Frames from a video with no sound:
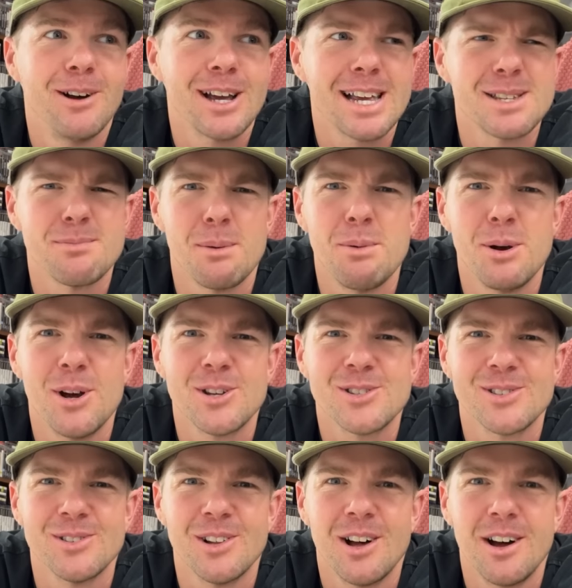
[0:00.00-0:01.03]
I guess my
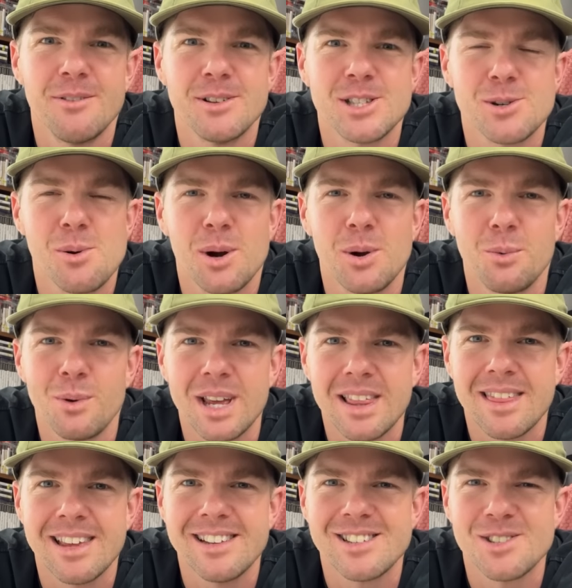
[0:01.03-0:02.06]
personal life, it's quite a
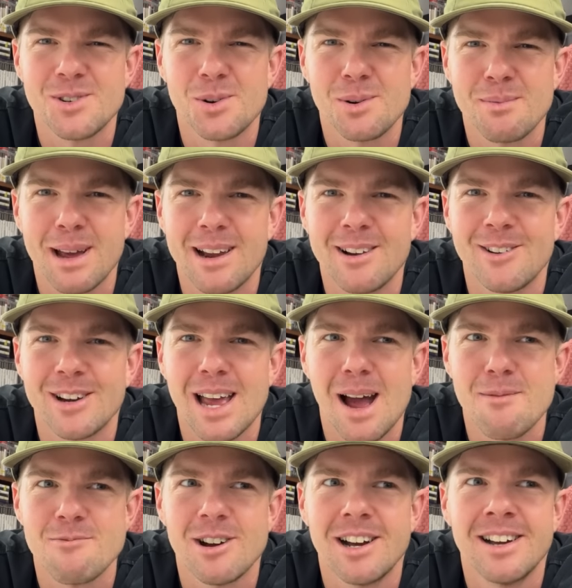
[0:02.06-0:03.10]
weird thing to talk about on
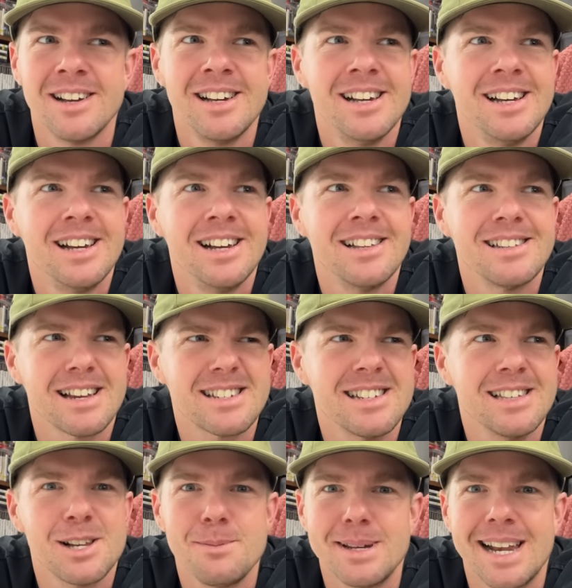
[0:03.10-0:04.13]
camera. It's
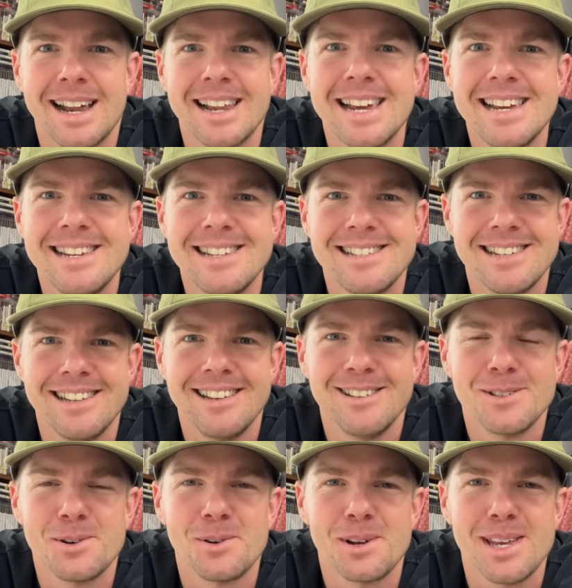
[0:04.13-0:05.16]
actually a little bit uneasy
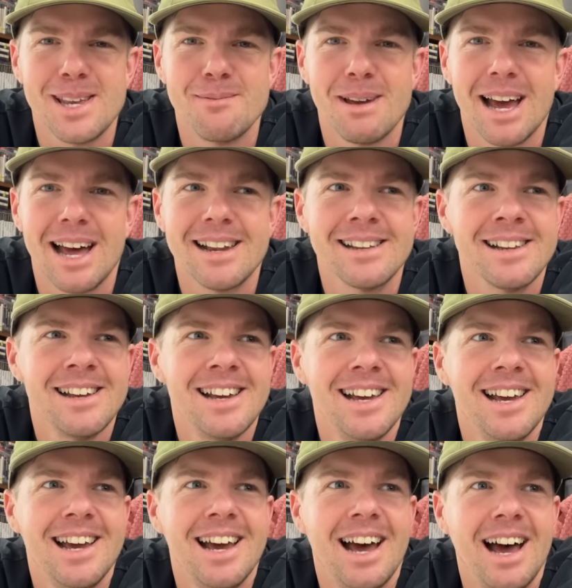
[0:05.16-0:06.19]
talking about it
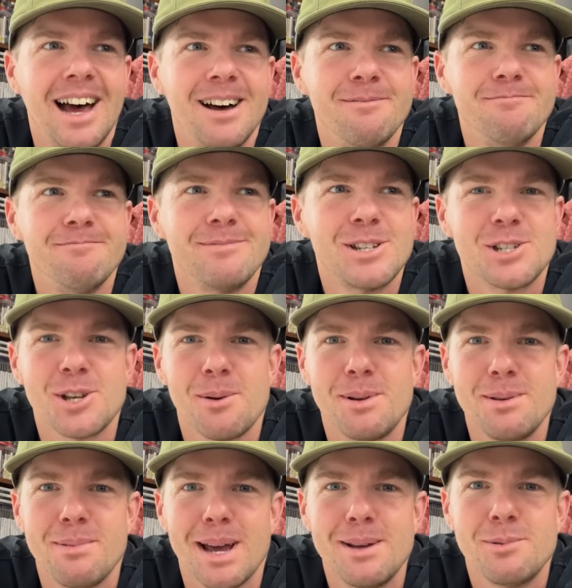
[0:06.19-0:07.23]
to so
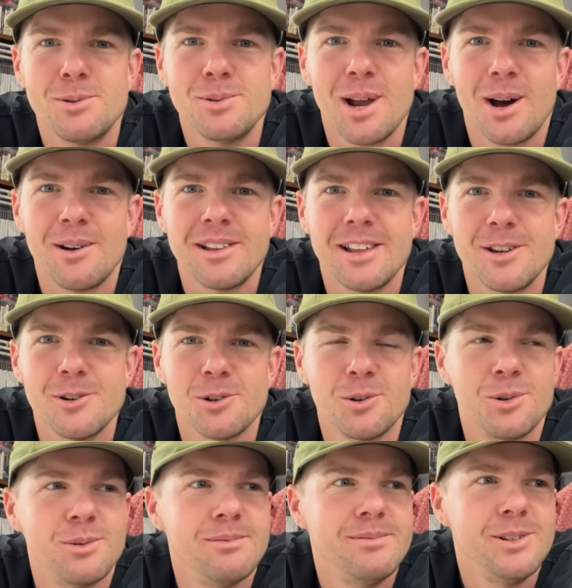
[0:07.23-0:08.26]
many people, knowing that you're
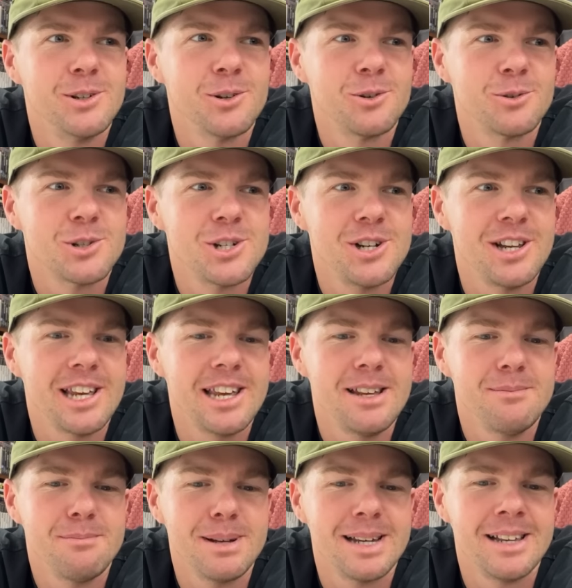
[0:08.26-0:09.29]
all tuning
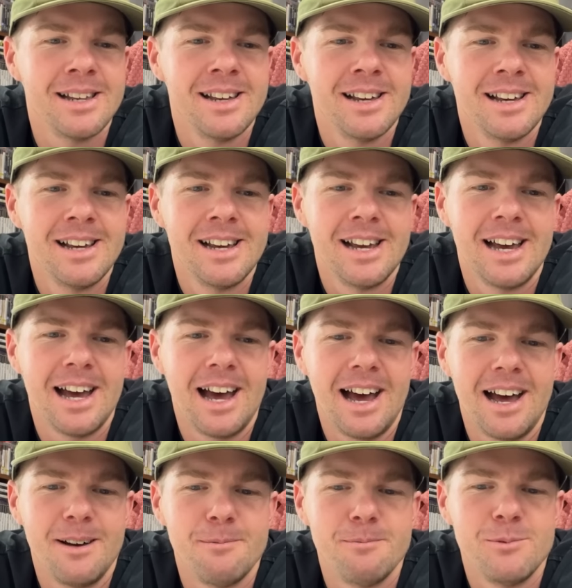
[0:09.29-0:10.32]
in. But
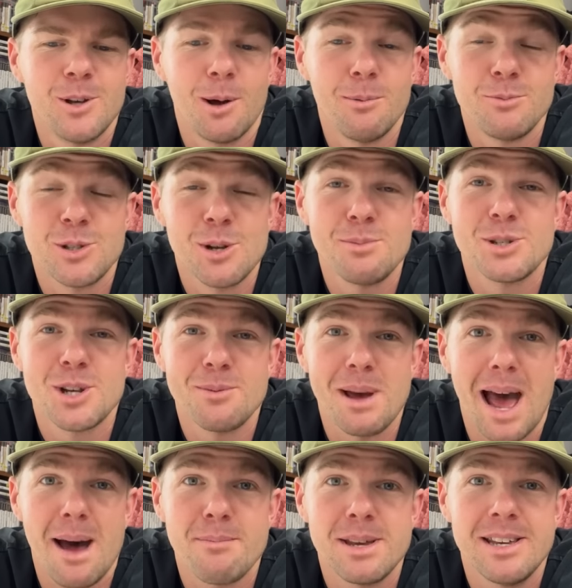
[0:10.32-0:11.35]
I'm super,
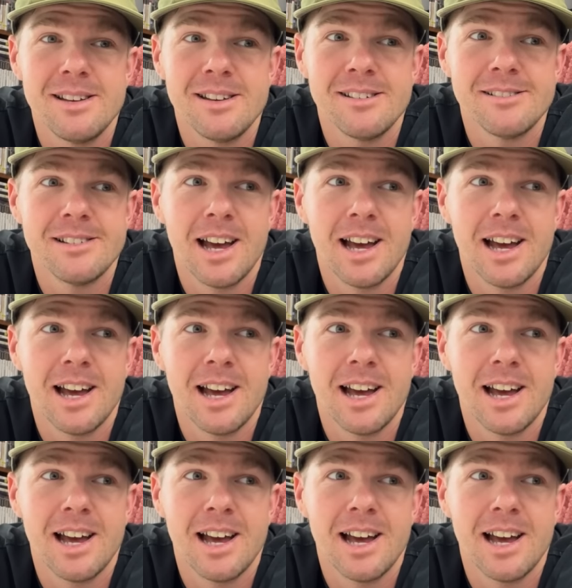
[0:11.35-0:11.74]
super happy.